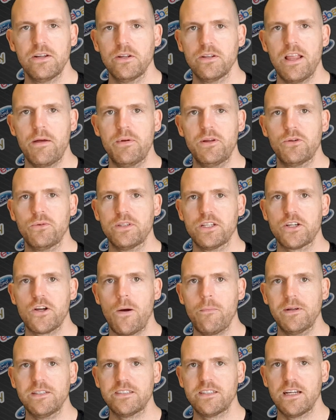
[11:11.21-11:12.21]
Let me know in the
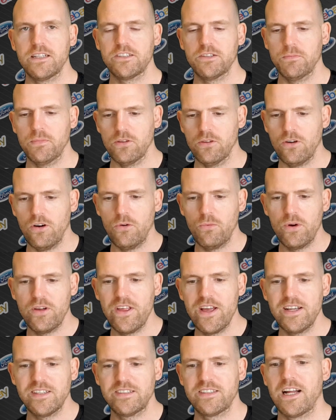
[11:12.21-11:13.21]
comment section below. Were
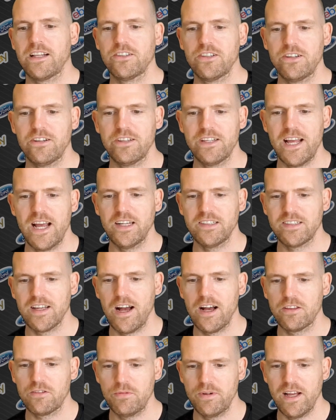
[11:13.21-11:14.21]
they standard on the
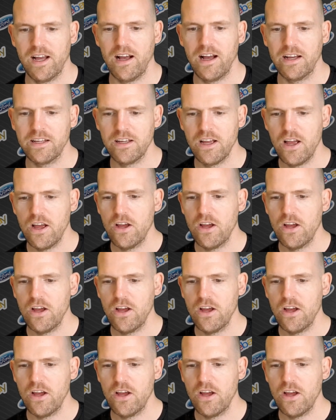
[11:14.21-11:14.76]
XR3i?